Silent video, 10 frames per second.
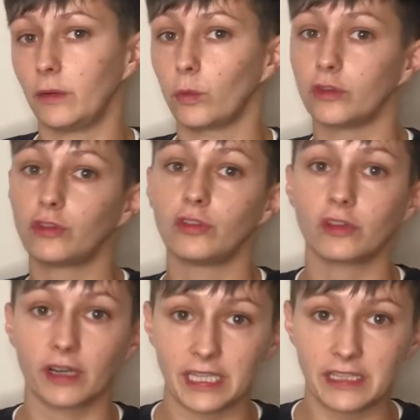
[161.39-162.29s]
once you
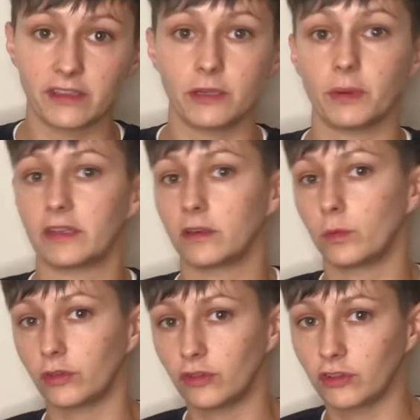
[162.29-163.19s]
start eating better,
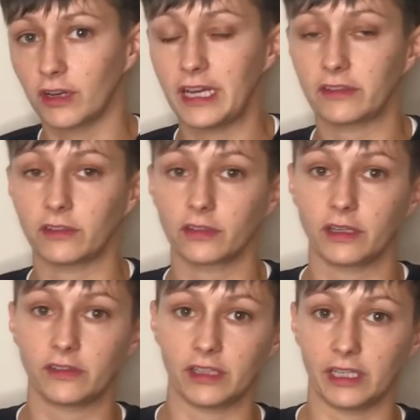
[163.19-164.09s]
once you start exercising